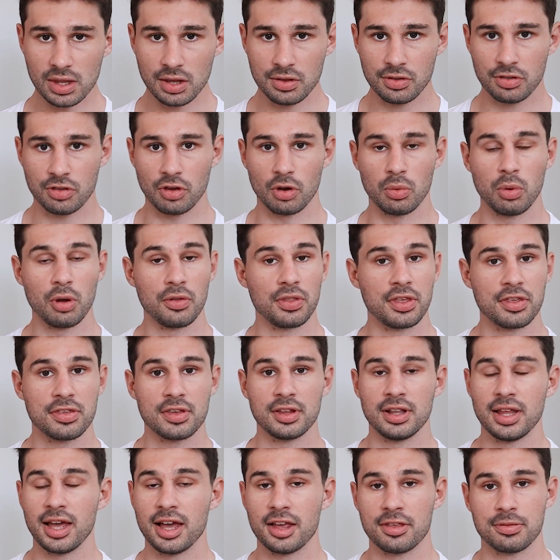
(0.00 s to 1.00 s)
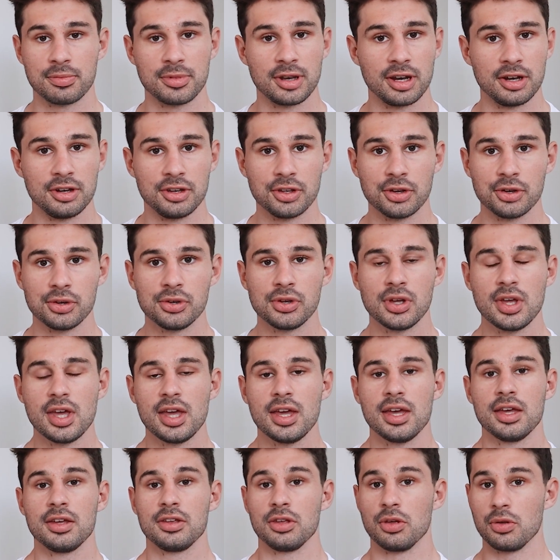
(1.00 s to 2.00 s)
So what this allows me to do
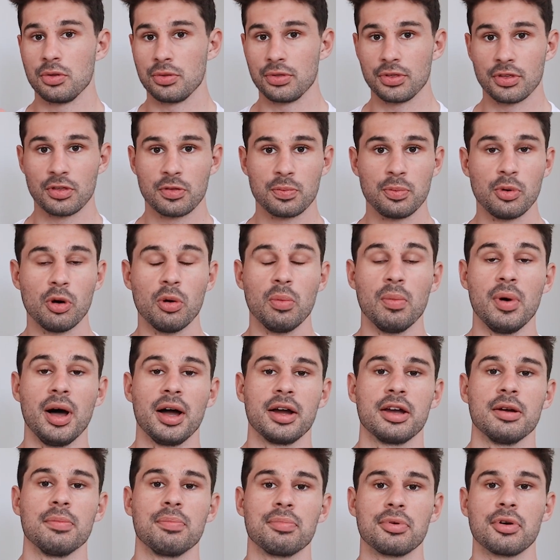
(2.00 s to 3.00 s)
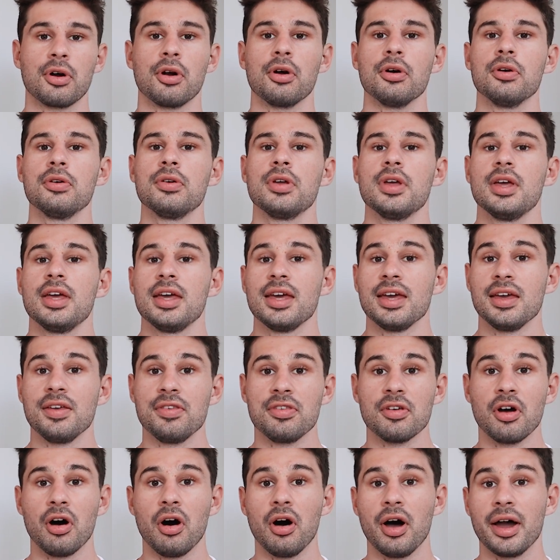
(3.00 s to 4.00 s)
using Sport Market Pro
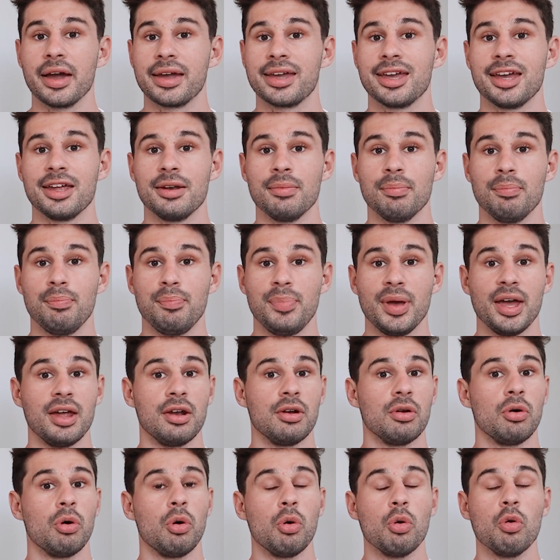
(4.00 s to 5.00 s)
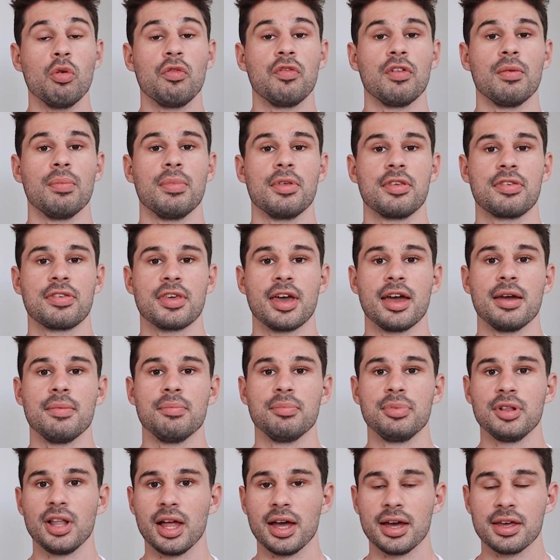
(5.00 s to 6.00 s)
is I can bet all from the same
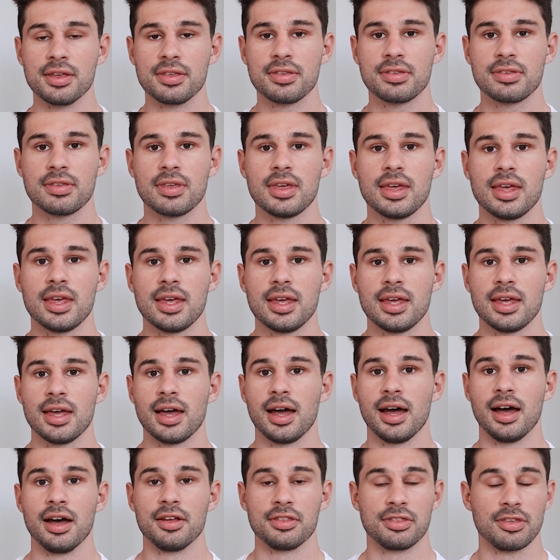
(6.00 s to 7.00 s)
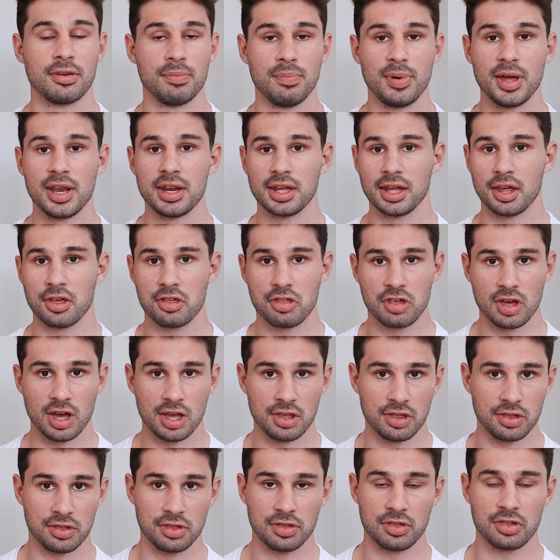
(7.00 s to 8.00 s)
place. To betting
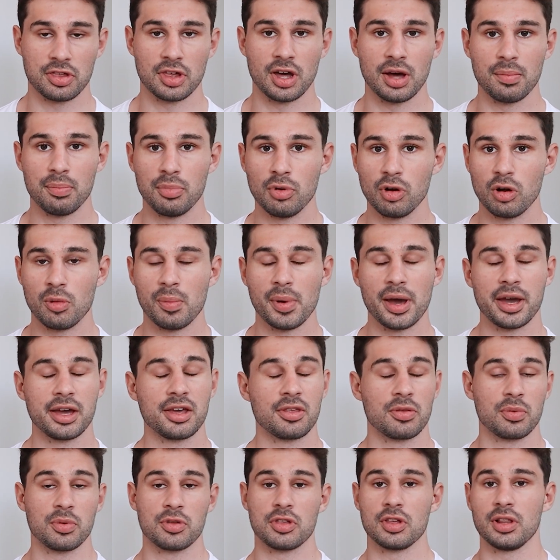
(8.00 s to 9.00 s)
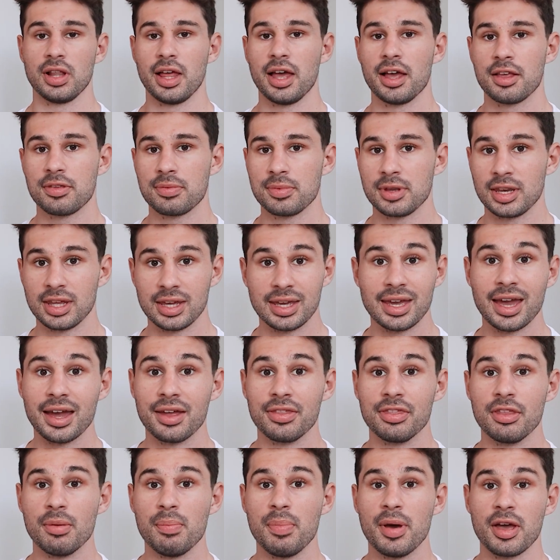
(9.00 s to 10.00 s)
exchanges and sharp bookmakers, which allows me to
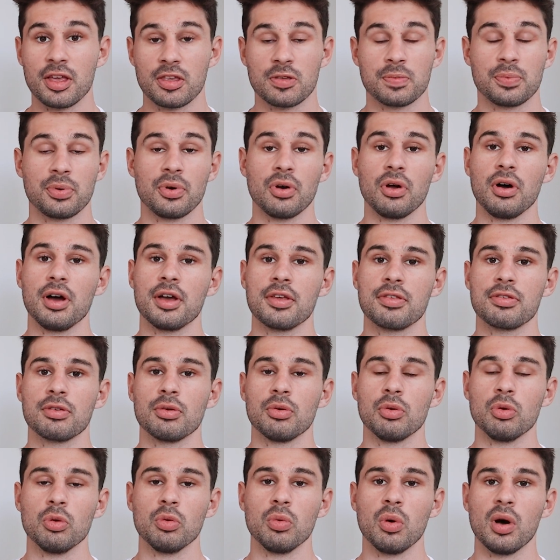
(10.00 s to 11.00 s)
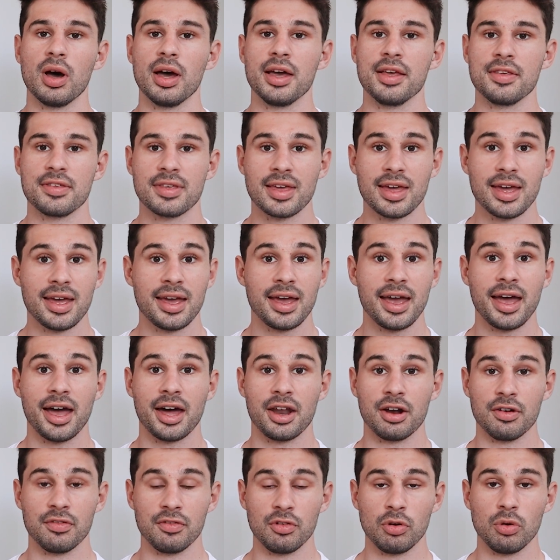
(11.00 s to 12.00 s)
get the best price always
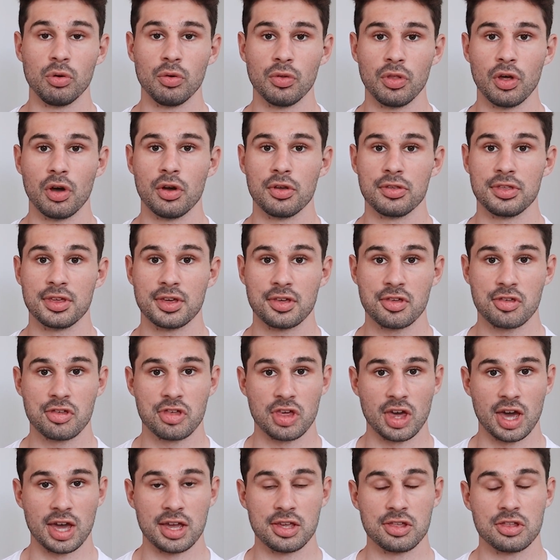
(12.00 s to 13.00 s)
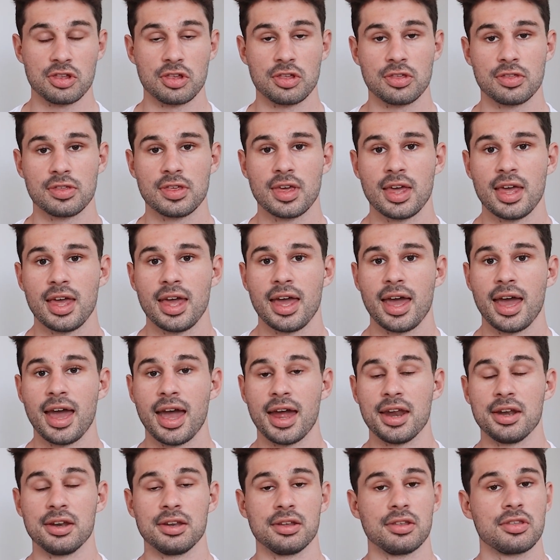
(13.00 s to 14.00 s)
out of all those exchanges
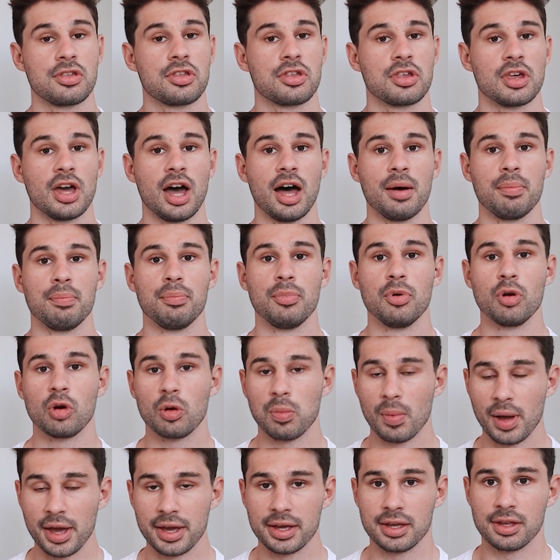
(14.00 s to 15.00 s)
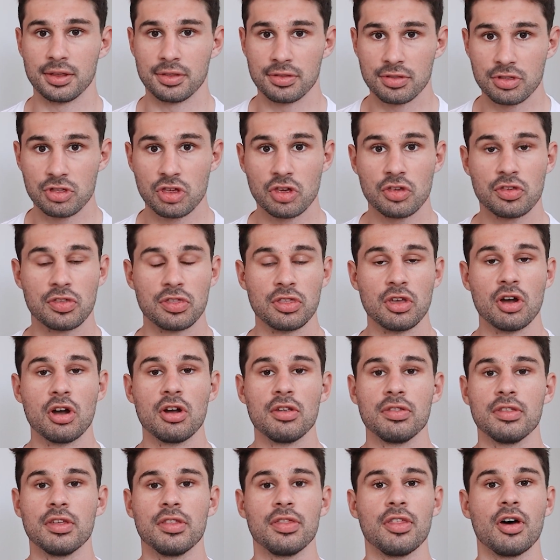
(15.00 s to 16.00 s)
and sharp bookmakers. Just
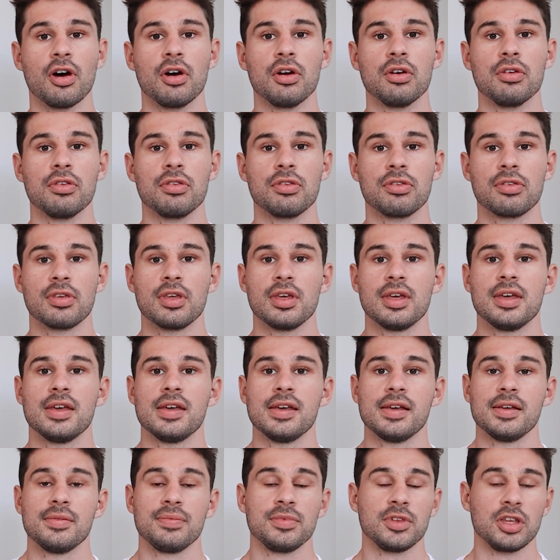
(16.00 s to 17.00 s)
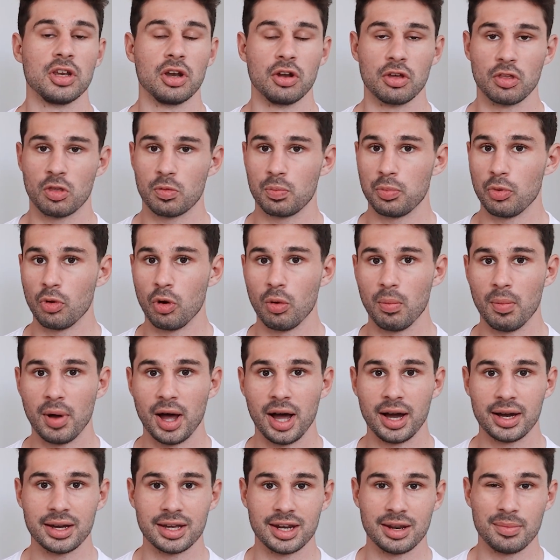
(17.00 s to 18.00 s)
note that those, Sport
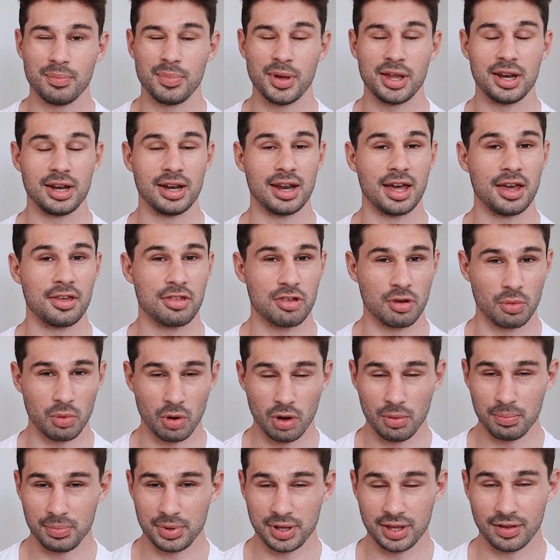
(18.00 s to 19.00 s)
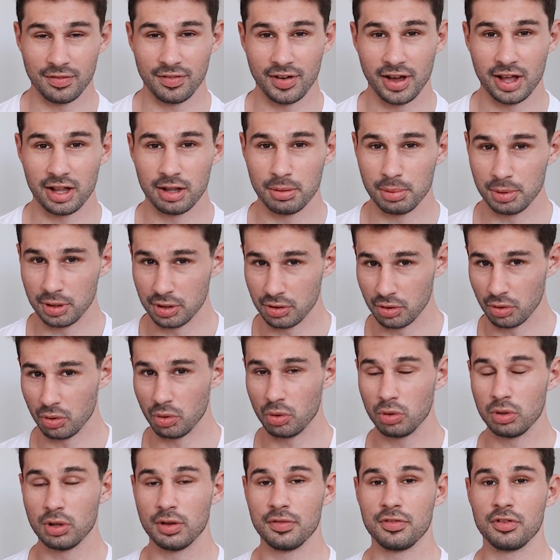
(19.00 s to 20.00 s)
Market and Bet in Asia won't be available in
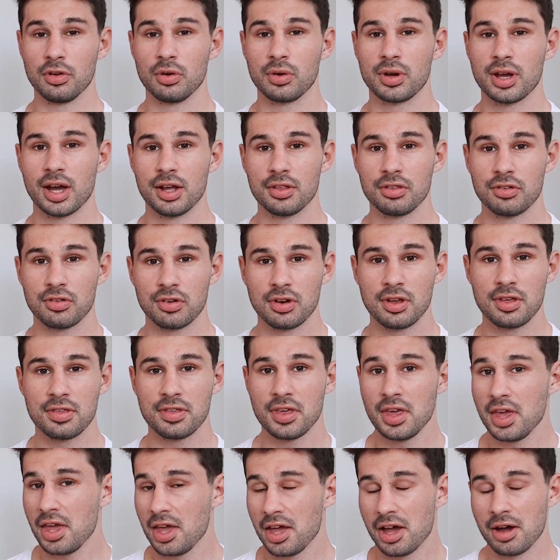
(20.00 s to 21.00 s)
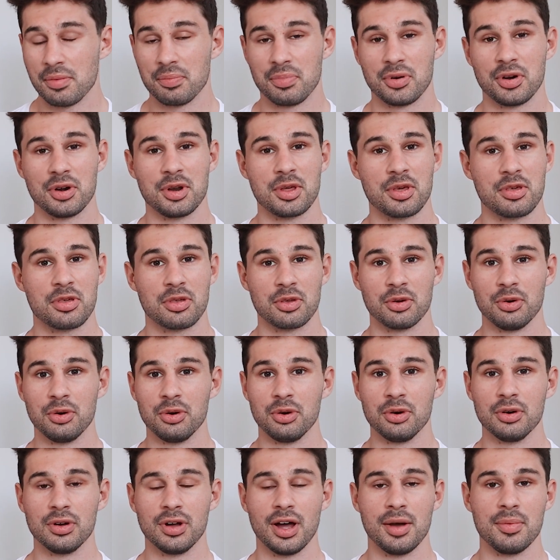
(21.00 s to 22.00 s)
all of your countries. I'm pretty
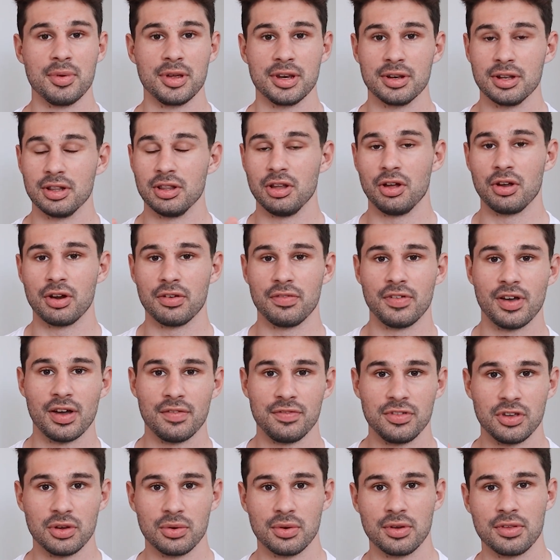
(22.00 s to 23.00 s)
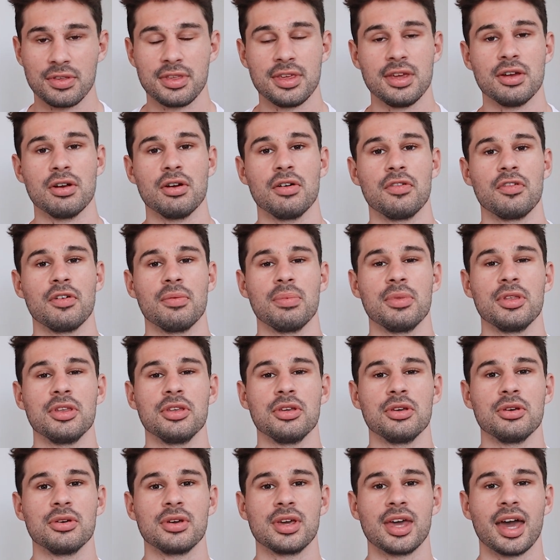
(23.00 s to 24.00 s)
sure, a lot of our viewers here are from
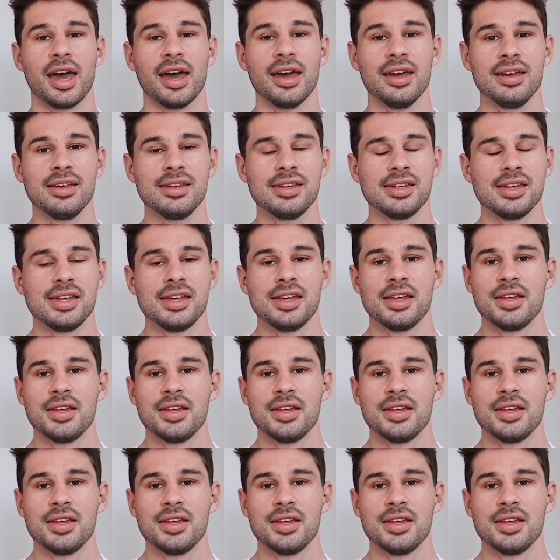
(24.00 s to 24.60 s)
the UK.